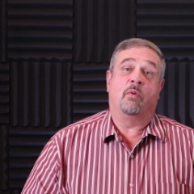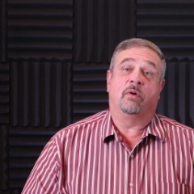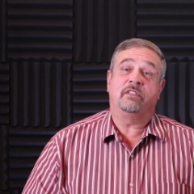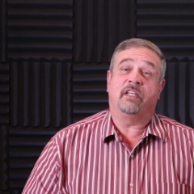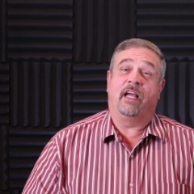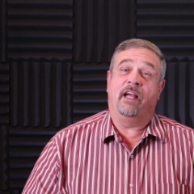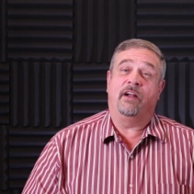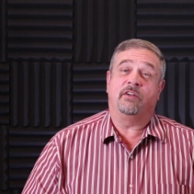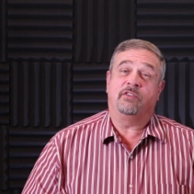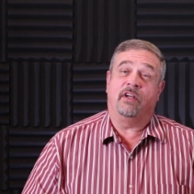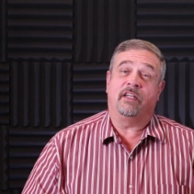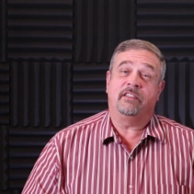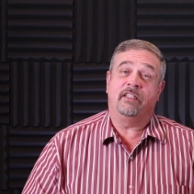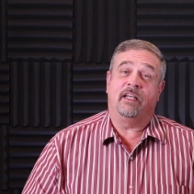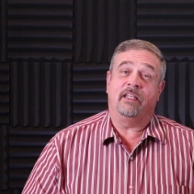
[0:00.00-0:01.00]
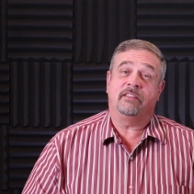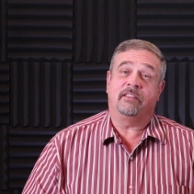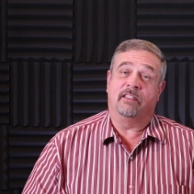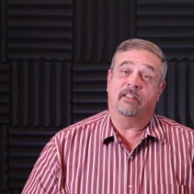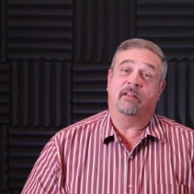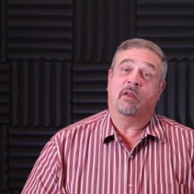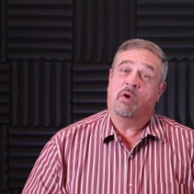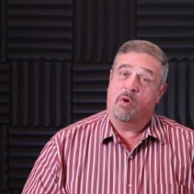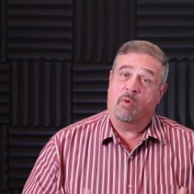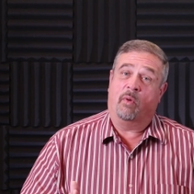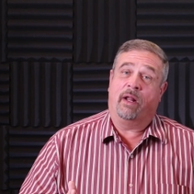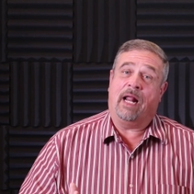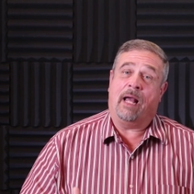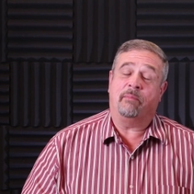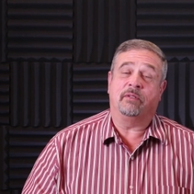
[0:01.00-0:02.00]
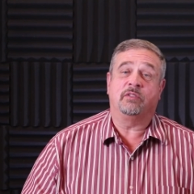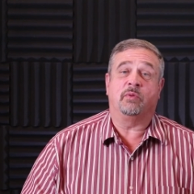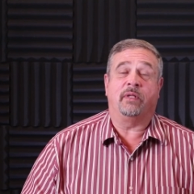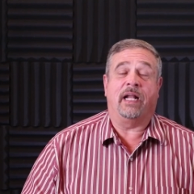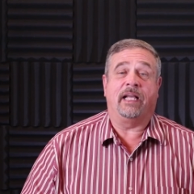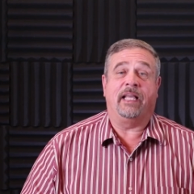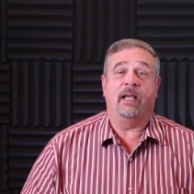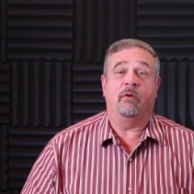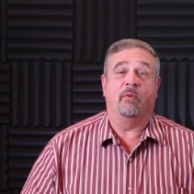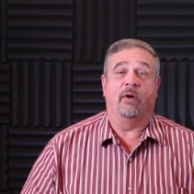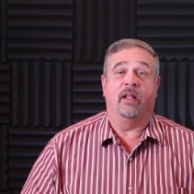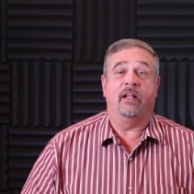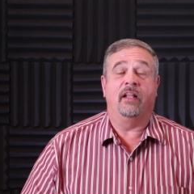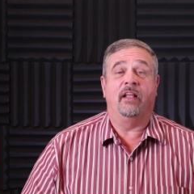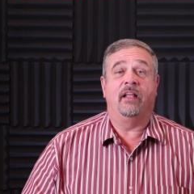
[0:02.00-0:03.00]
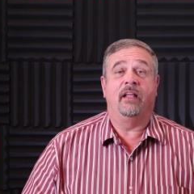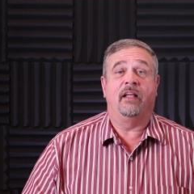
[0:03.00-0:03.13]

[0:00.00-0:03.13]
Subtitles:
What's a hair drug test and what happens when I get one?